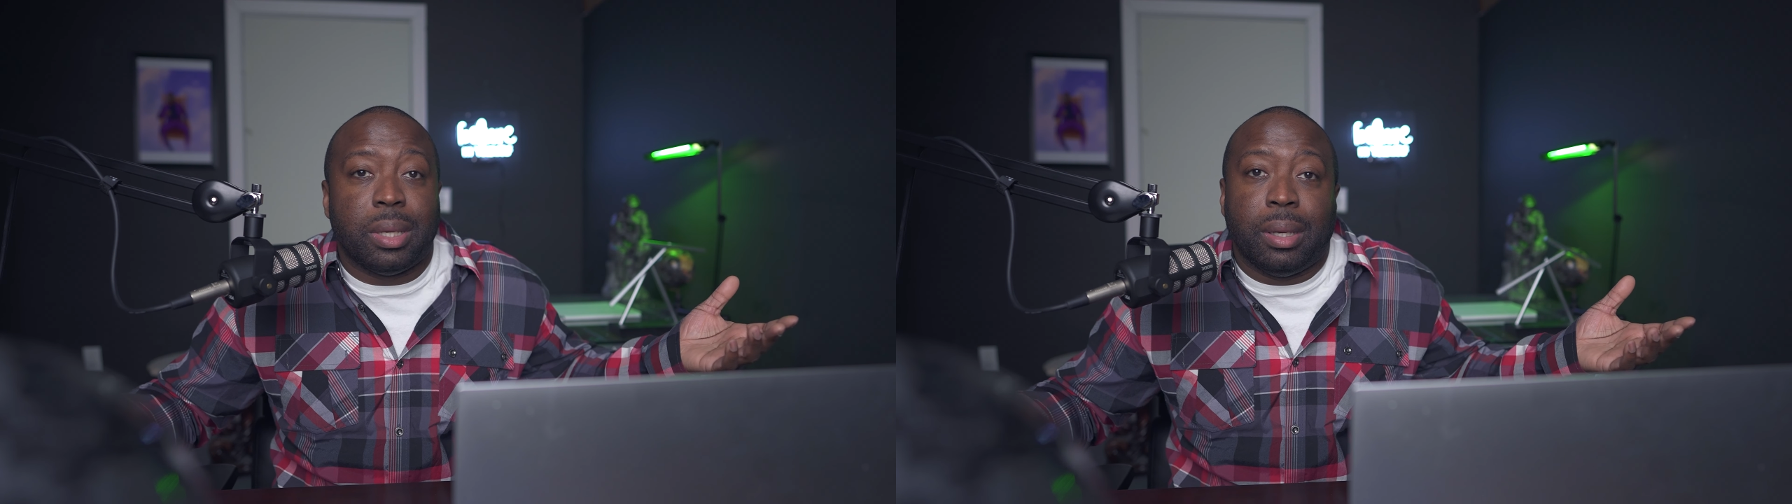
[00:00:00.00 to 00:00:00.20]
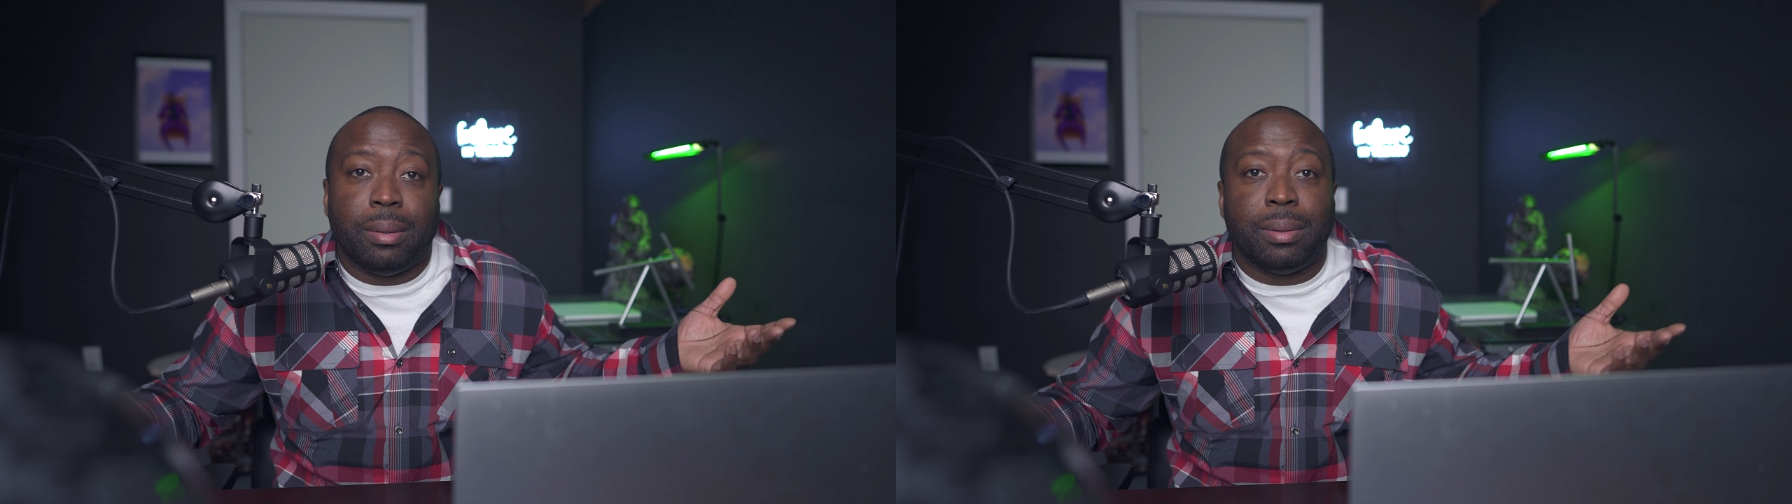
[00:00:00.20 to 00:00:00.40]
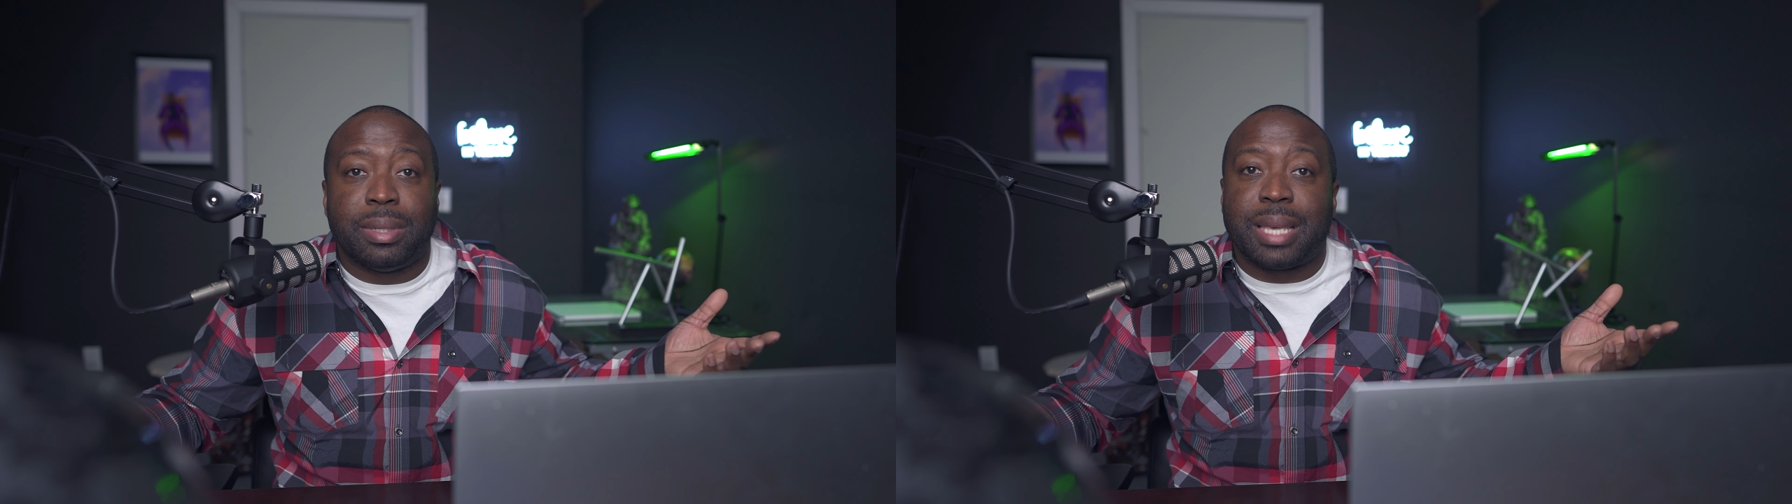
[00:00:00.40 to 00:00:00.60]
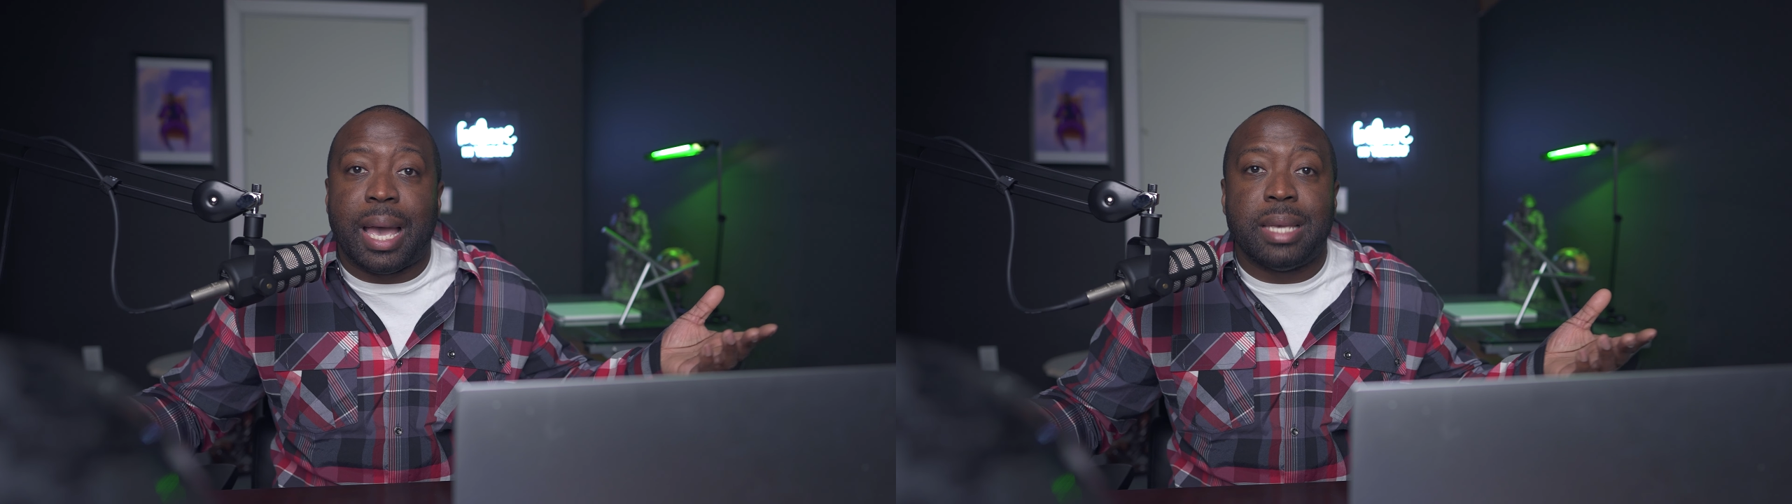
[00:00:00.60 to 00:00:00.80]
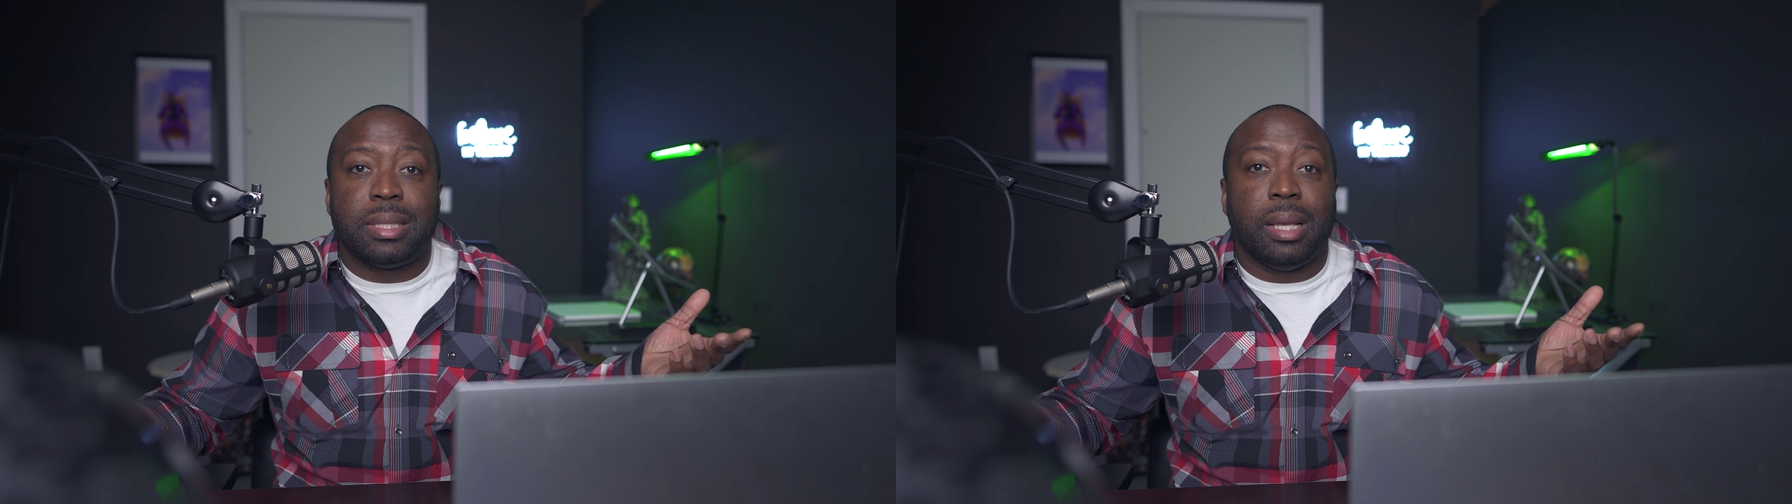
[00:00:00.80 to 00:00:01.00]
and
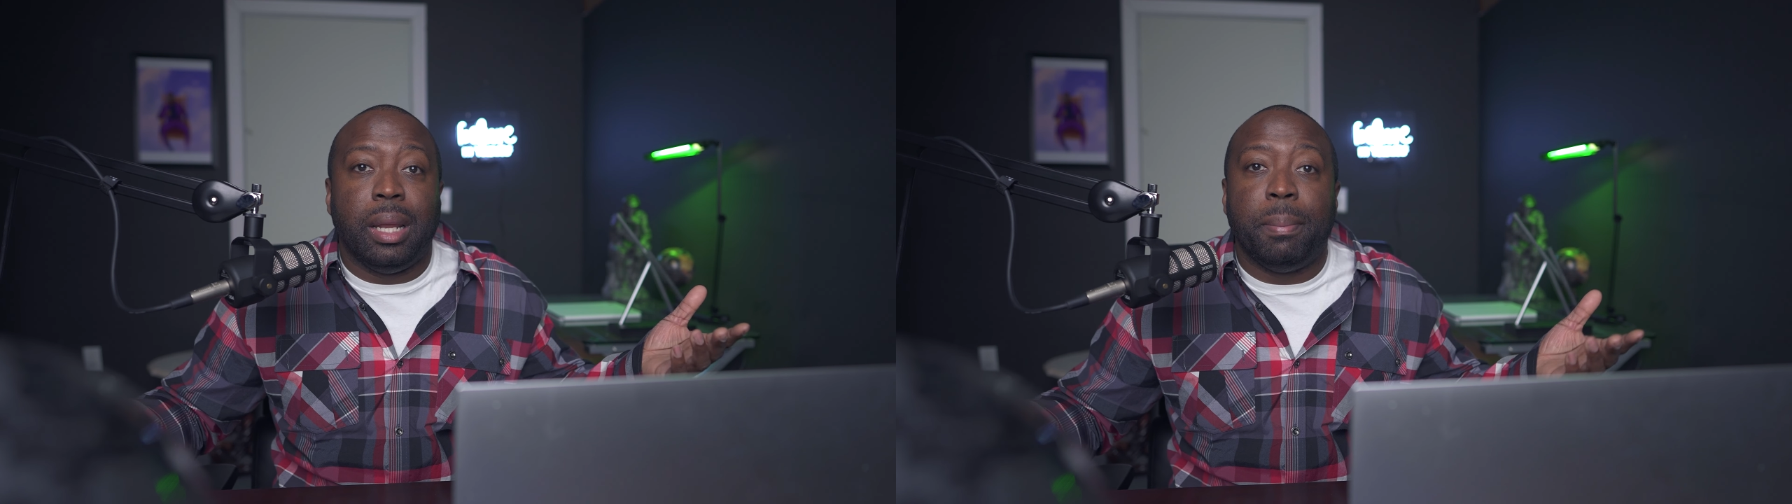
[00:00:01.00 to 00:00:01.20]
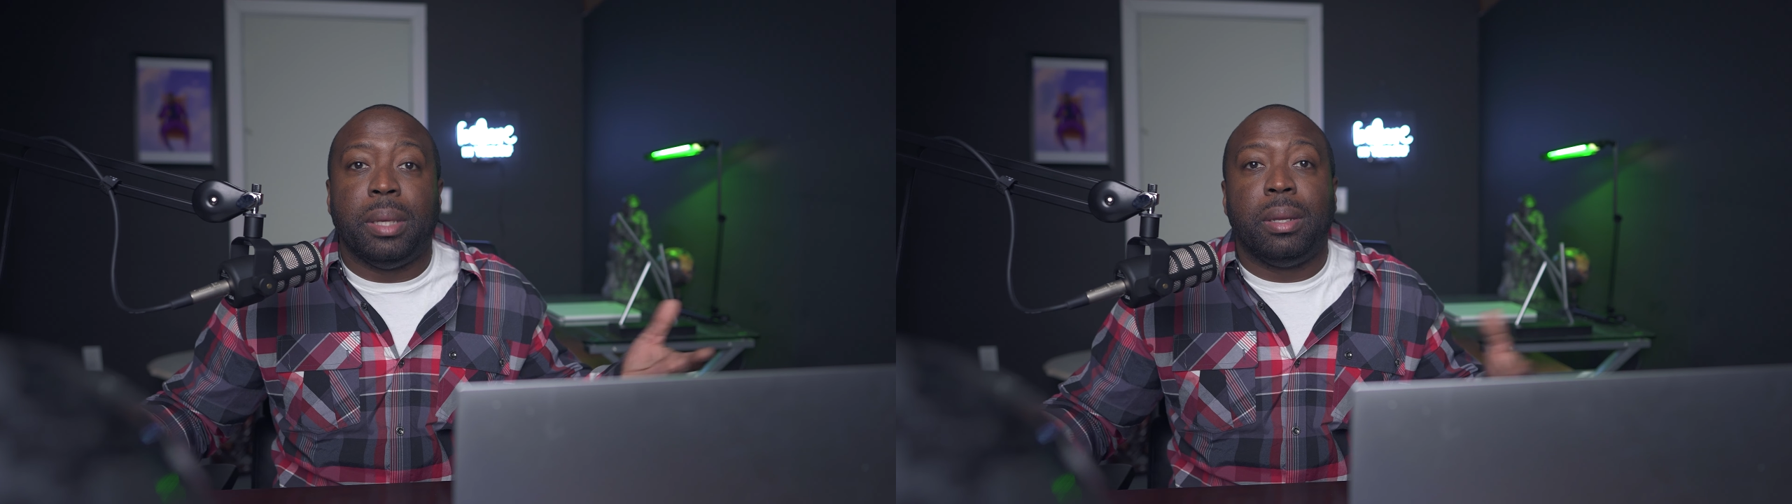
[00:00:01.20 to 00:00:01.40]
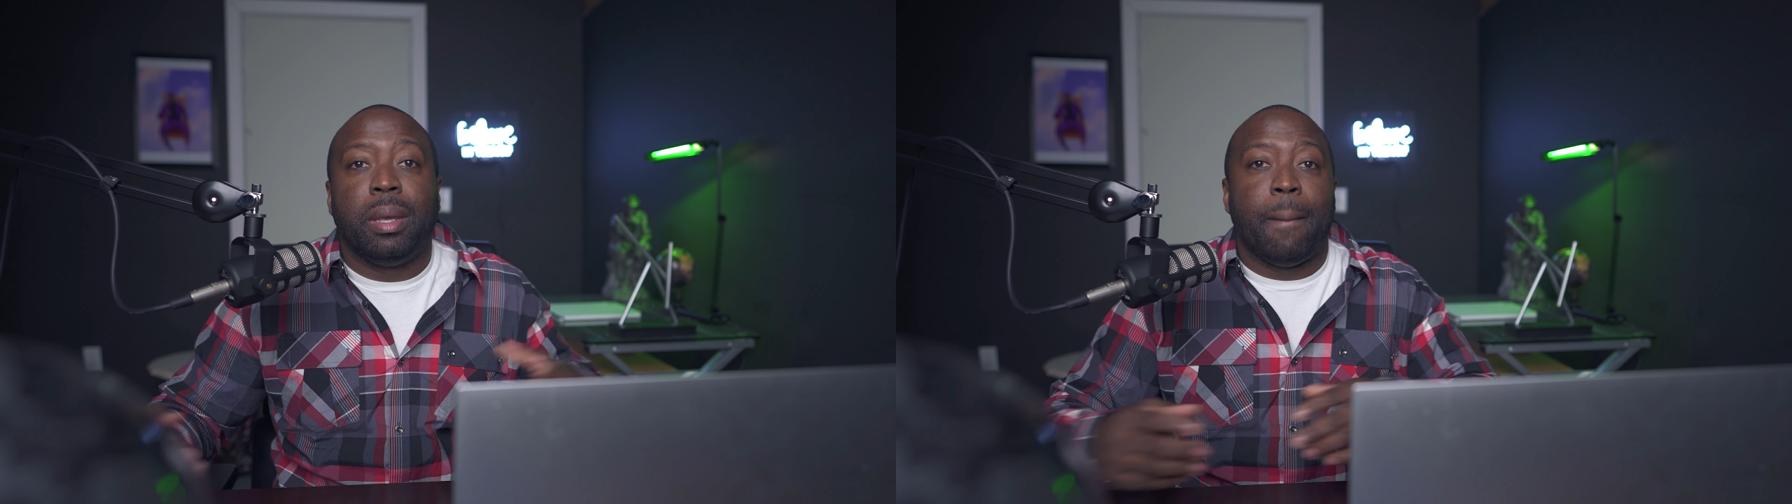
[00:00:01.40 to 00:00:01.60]
sky's the limit.